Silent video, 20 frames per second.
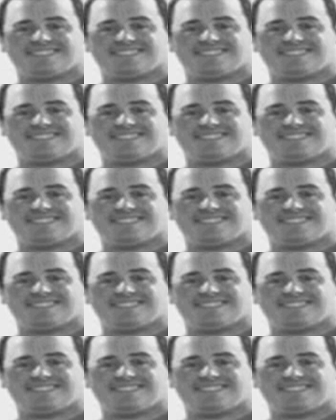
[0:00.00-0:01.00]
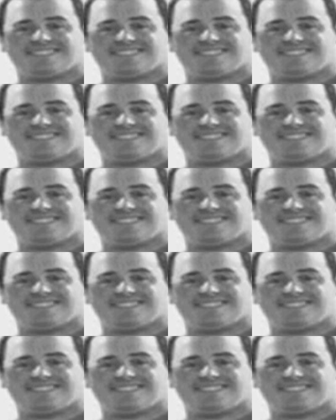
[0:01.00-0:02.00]

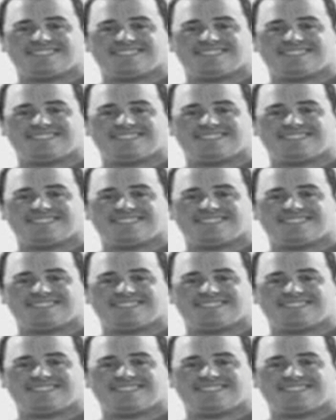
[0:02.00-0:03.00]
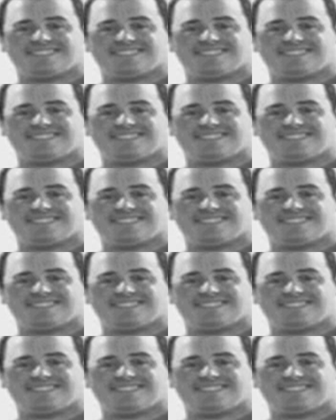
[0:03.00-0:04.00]

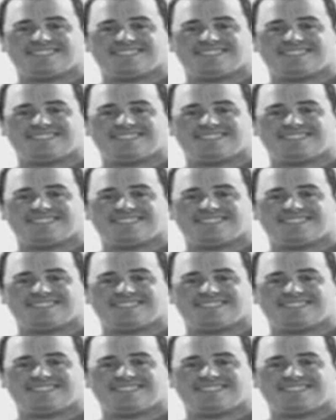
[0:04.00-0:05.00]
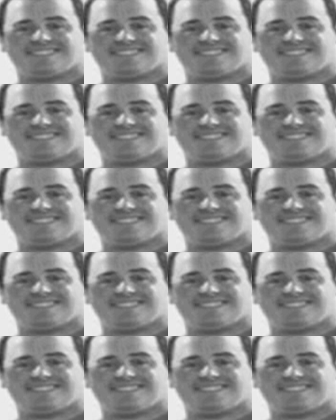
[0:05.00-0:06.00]

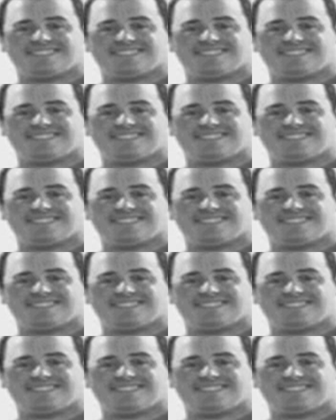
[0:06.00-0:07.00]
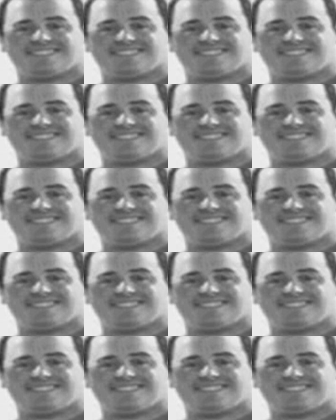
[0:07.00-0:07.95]
This is a still picture; no speech is visible.